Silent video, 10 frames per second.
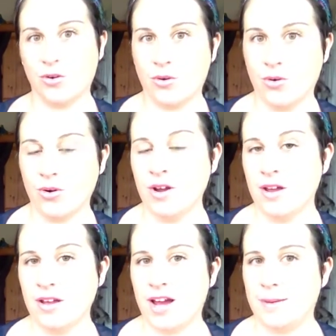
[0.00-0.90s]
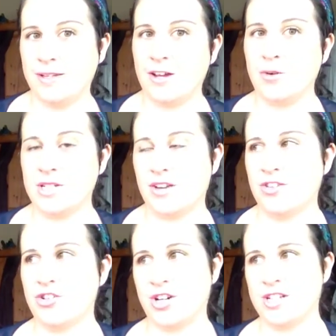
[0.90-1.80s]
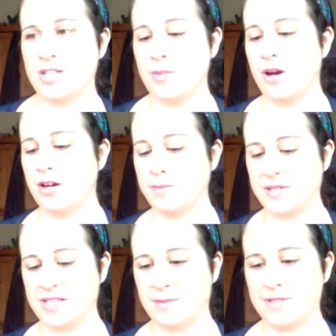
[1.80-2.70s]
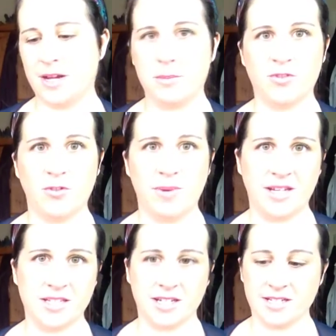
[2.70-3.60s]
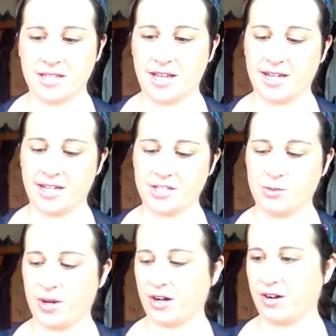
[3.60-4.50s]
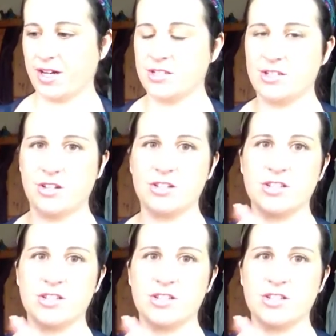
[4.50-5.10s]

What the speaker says: Or, I mean, they always have to dress smart, but sometimes for meetings and that he has to wear a grey suit.